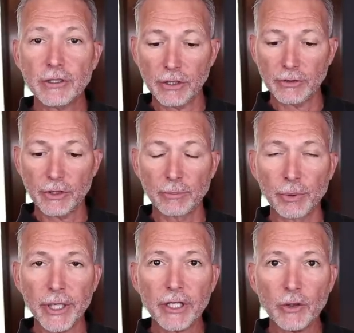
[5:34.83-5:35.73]
to, to
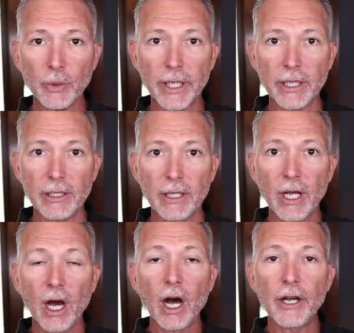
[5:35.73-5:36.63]
bring you in
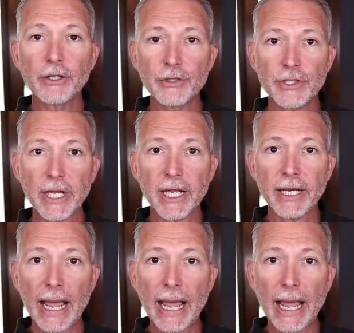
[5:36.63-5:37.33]
understand